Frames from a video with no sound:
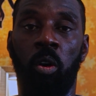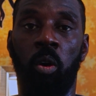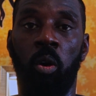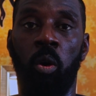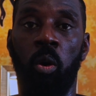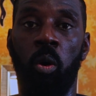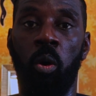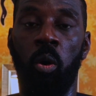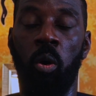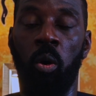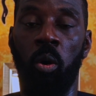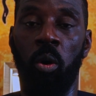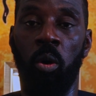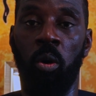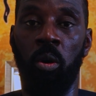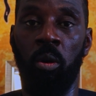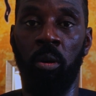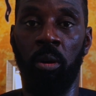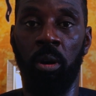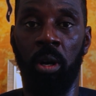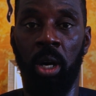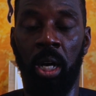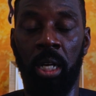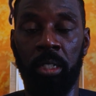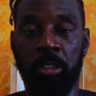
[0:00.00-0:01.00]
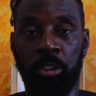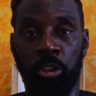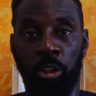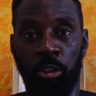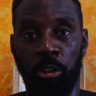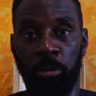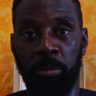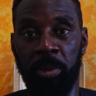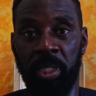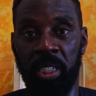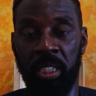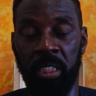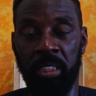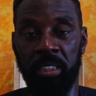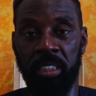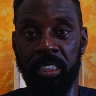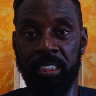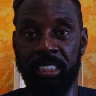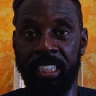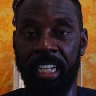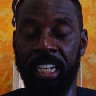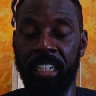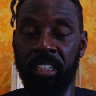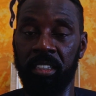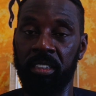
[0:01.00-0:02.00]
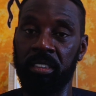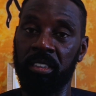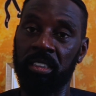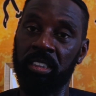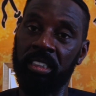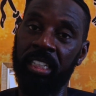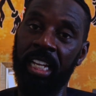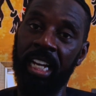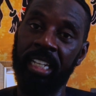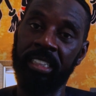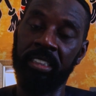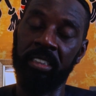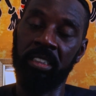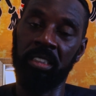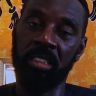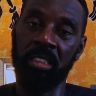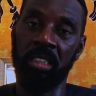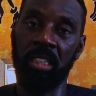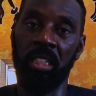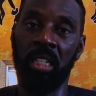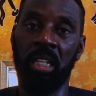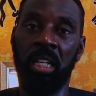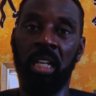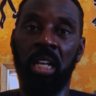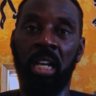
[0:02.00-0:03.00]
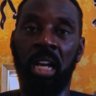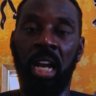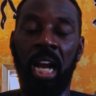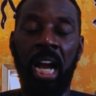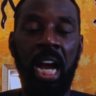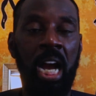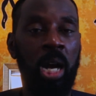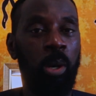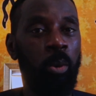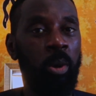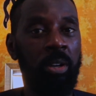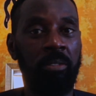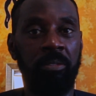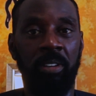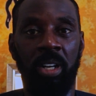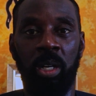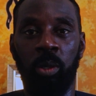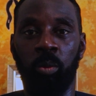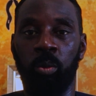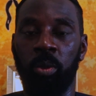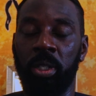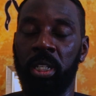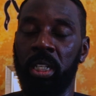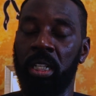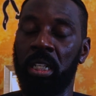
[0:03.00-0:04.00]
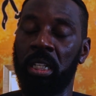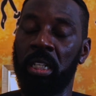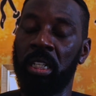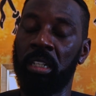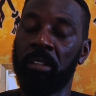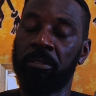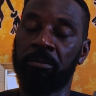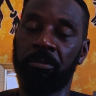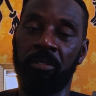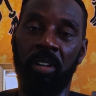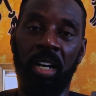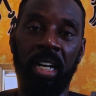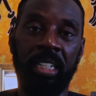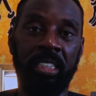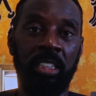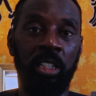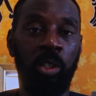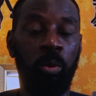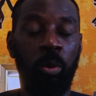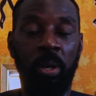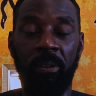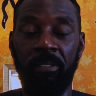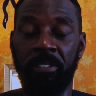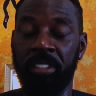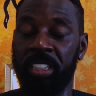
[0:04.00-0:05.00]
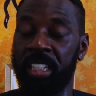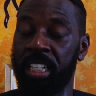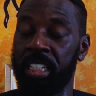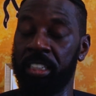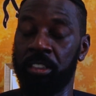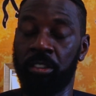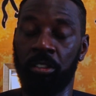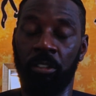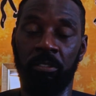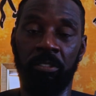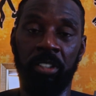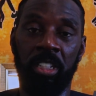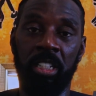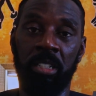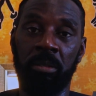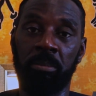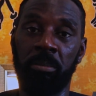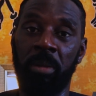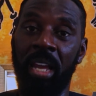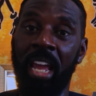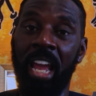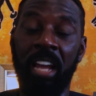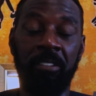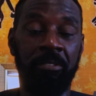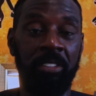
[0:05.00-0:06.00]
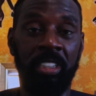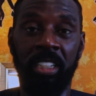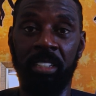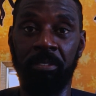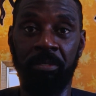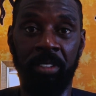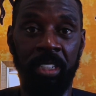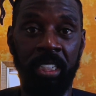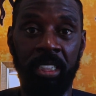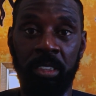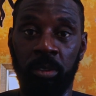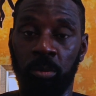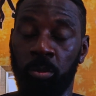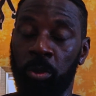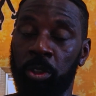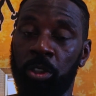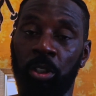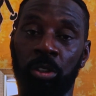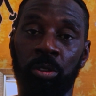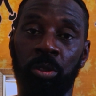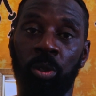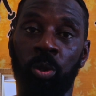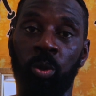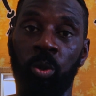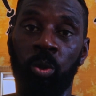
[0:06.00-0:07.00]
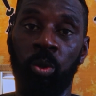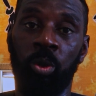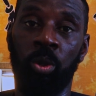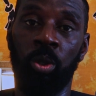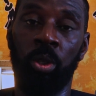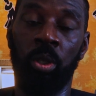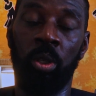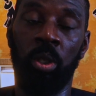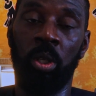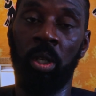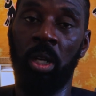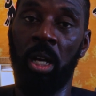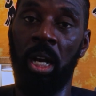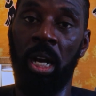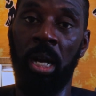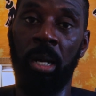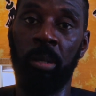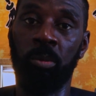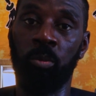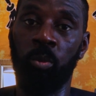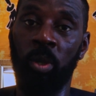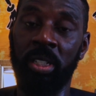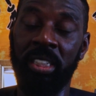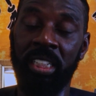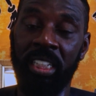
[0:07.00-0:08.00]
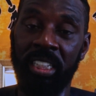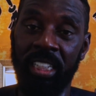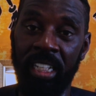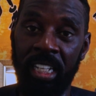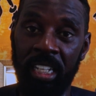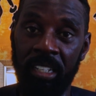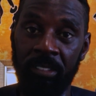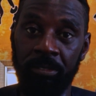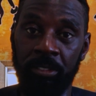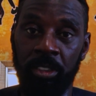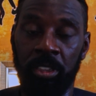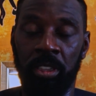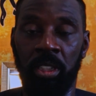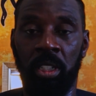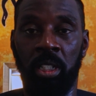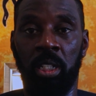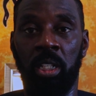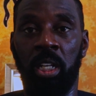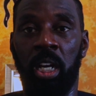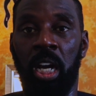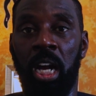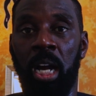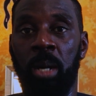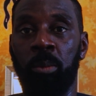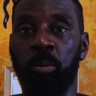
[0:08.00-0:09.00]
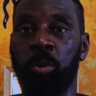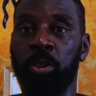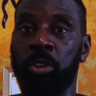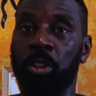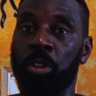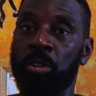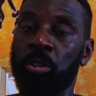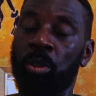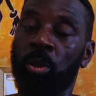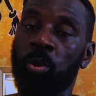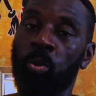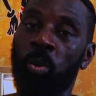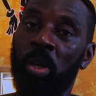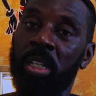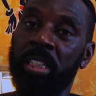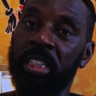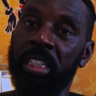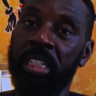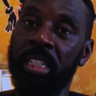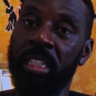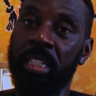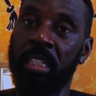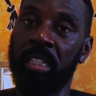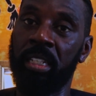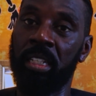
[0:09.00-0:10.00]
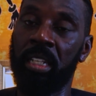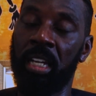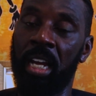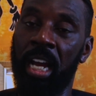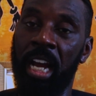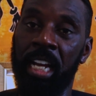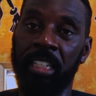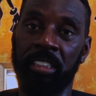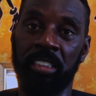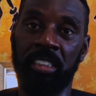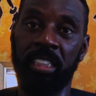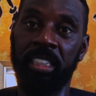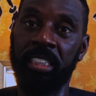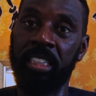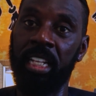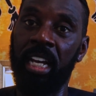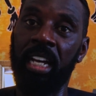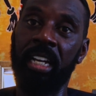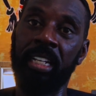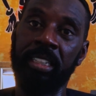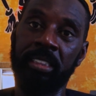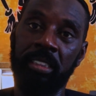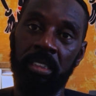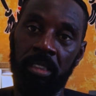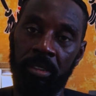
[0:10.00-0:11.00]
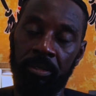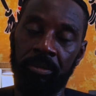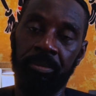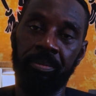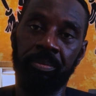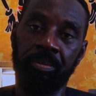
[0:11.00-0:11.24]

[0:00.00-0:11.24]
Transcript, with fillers: or uh, Ptolemy the Second's dynasty. However, we find no evidence of him ever living. We don't know um, when he lived. Um, we don't know when he actually died.